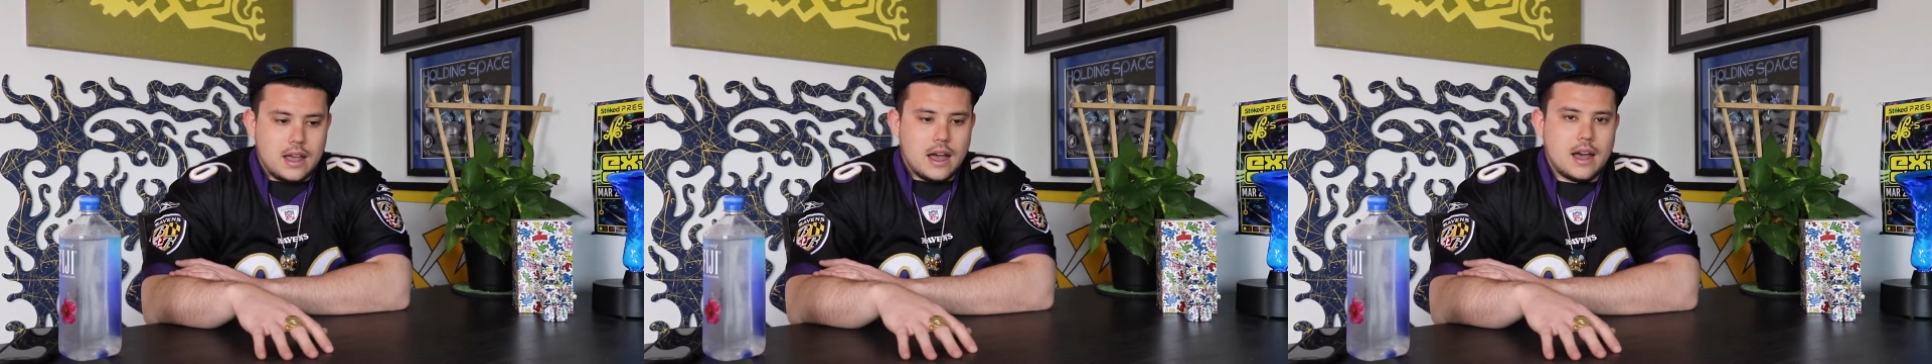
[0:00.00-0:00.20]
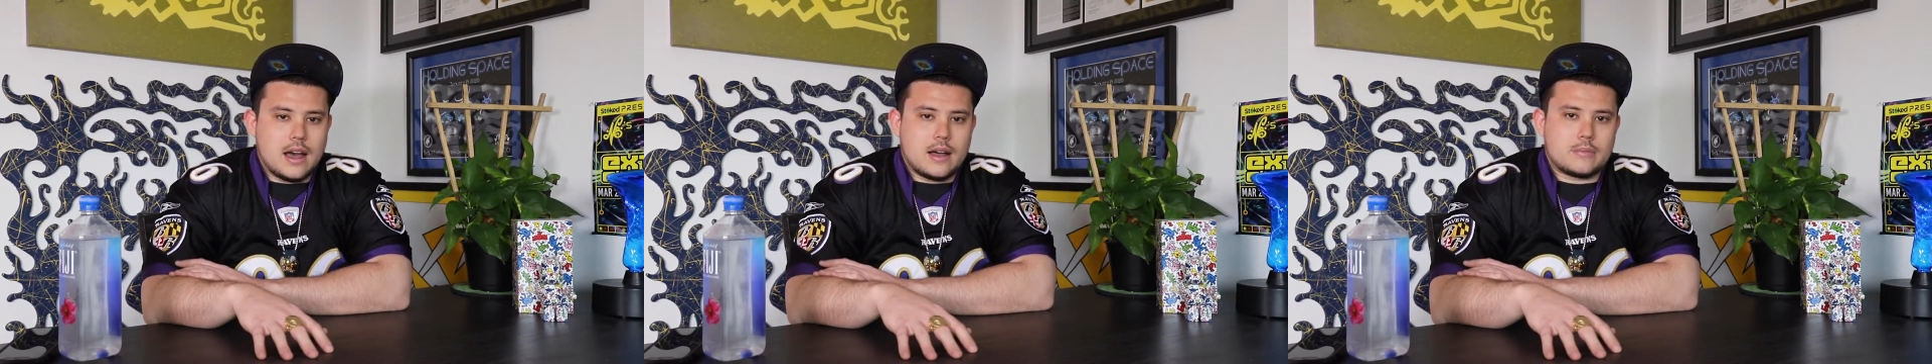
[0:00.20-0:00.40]

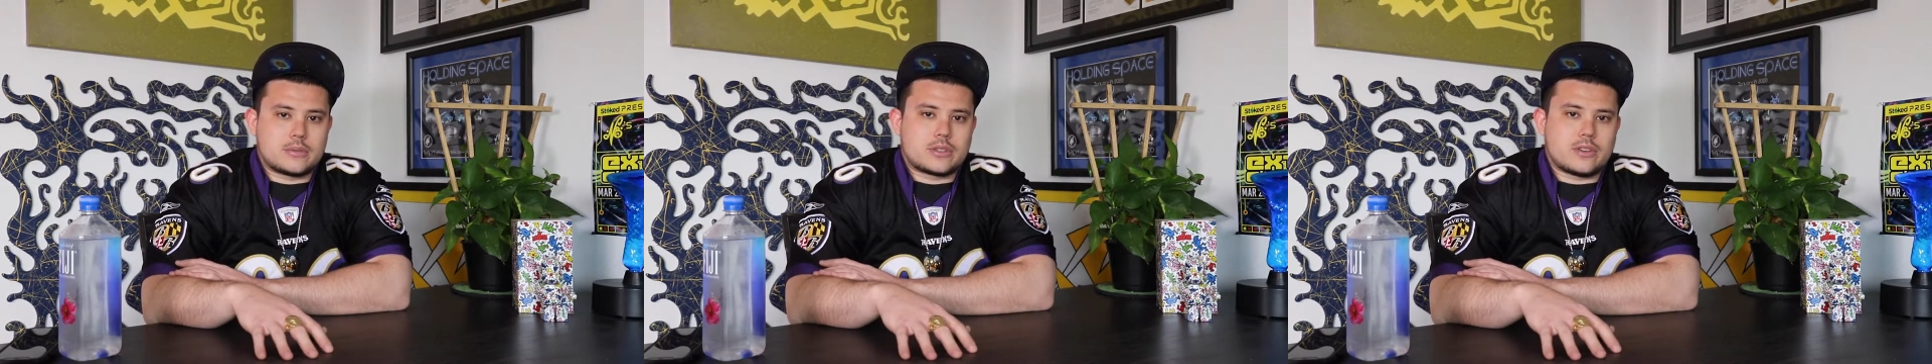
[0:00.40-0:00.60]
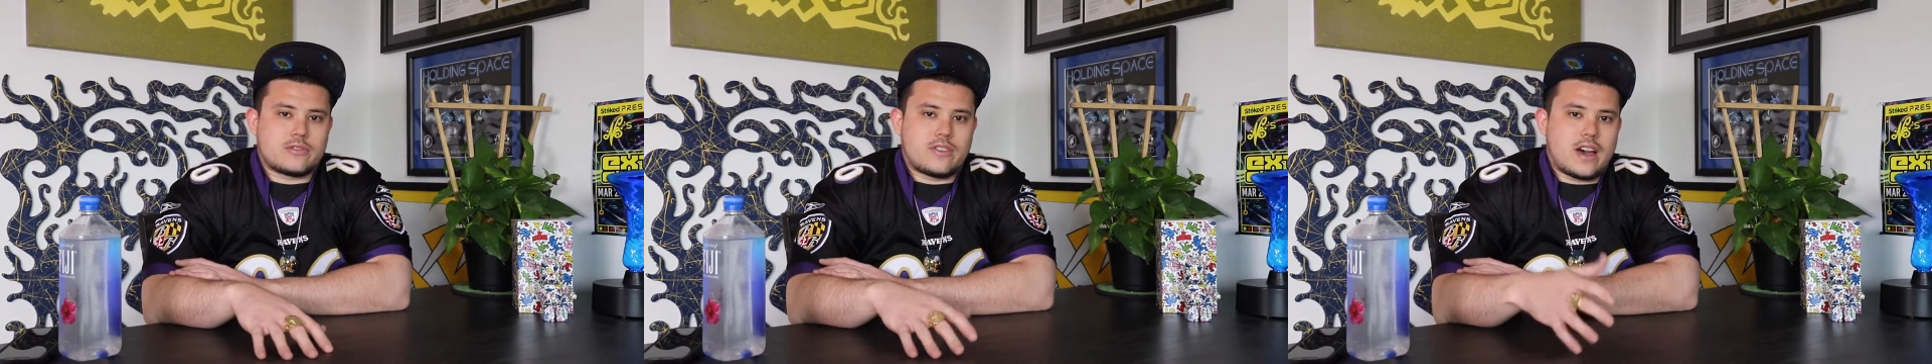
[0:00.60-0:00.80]

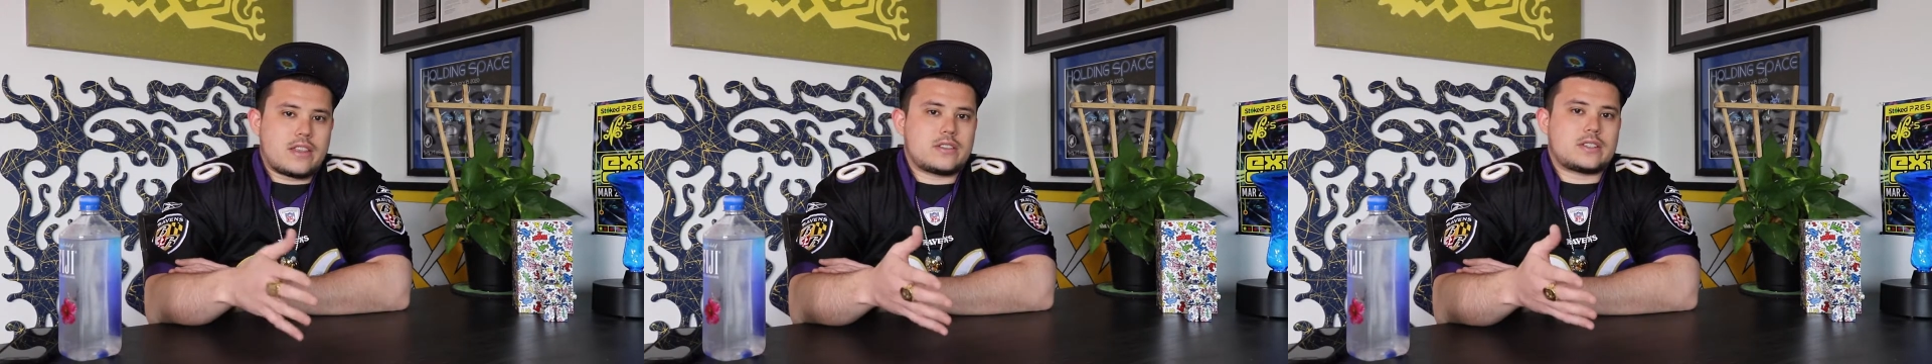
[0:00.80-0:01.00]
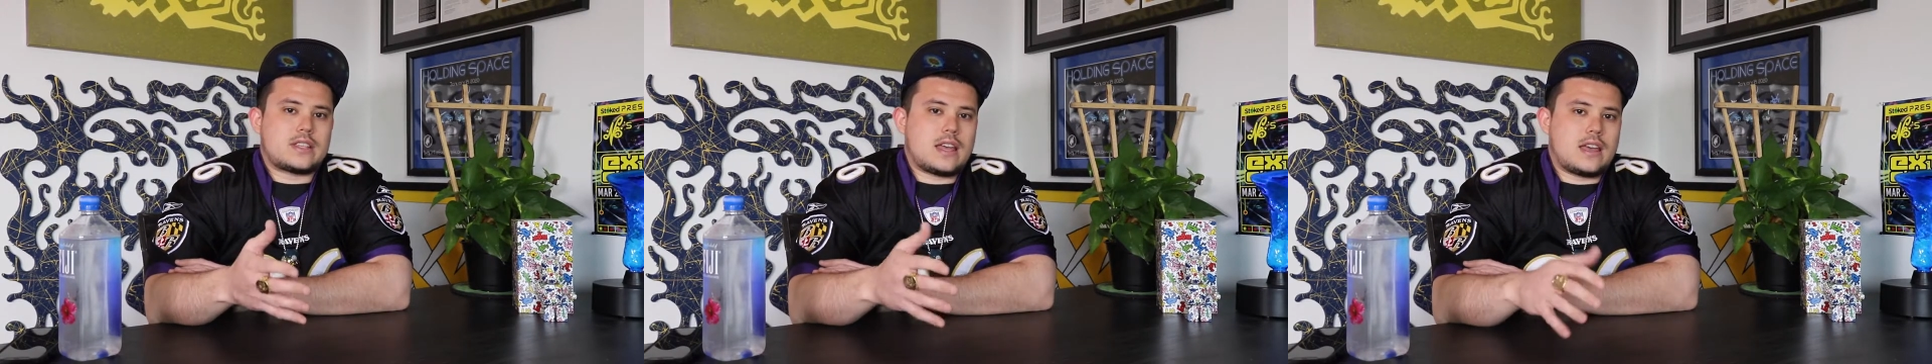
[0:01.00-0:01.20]
So
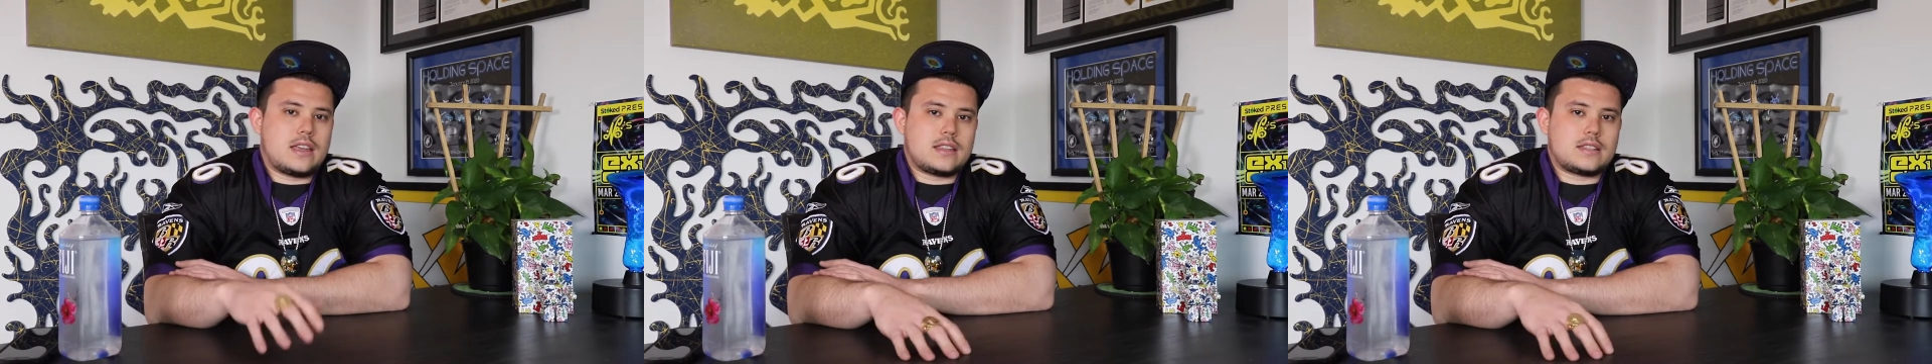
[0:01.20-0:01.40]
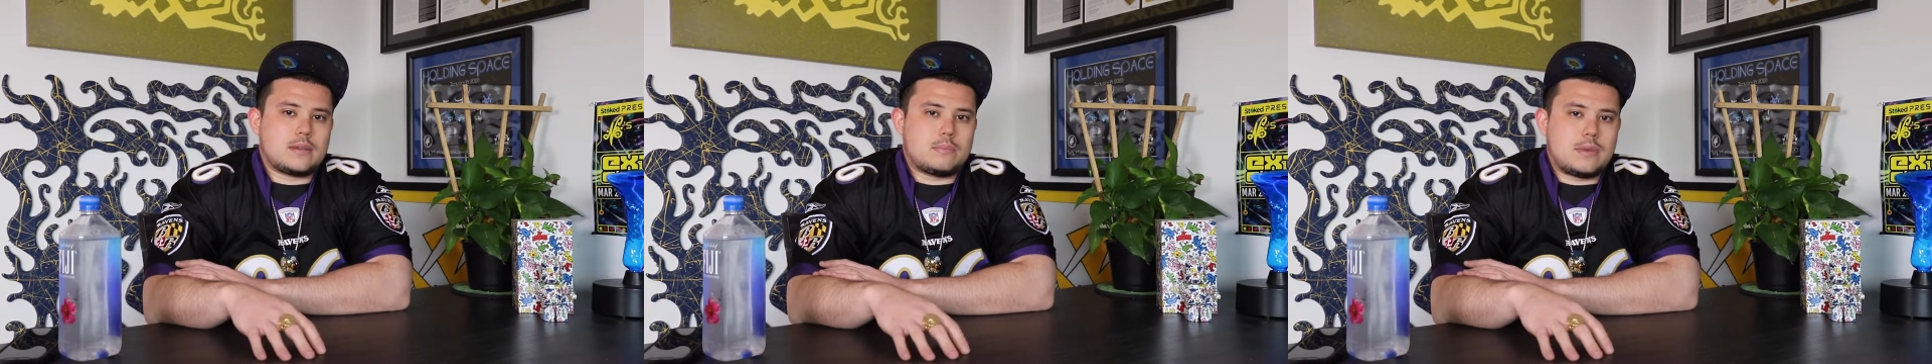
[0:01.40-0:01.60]
Father's
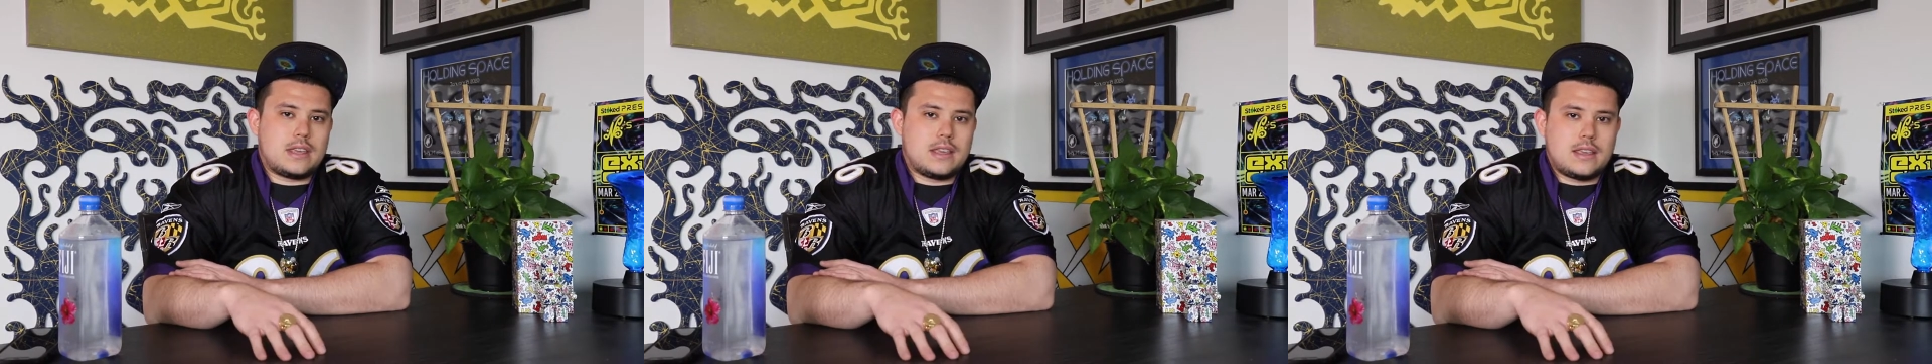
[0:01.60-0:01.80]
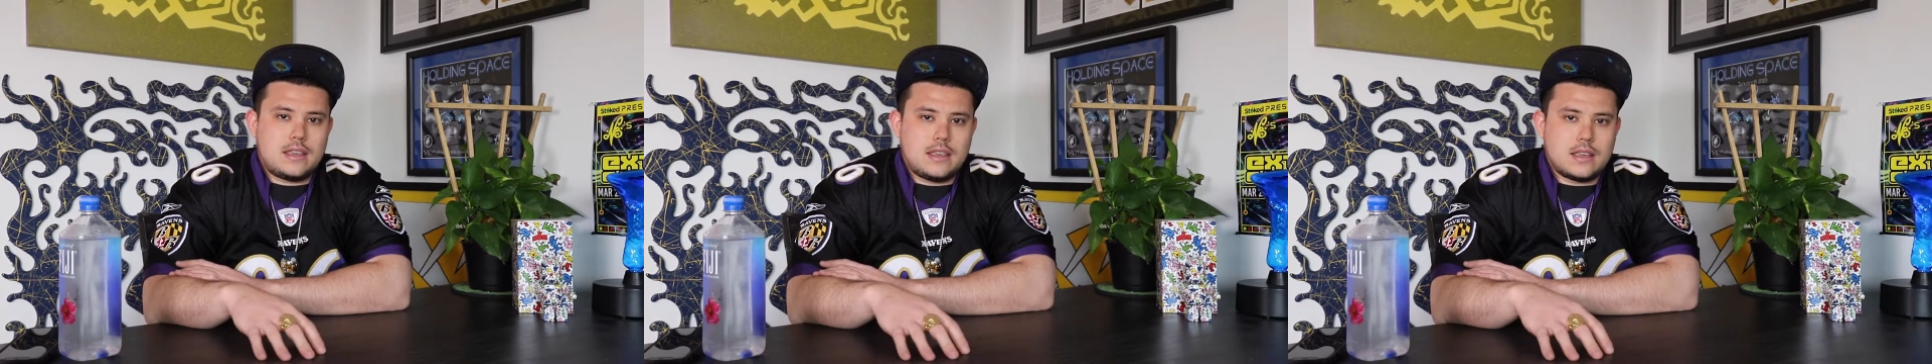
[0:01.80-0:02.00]
Day, to
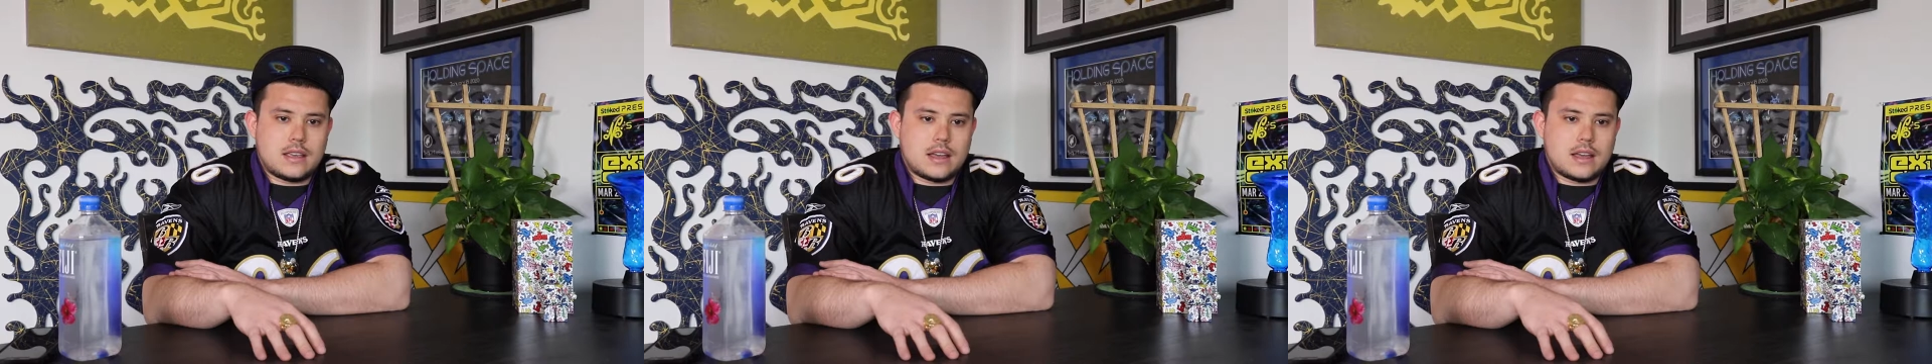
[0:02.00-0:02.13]
me,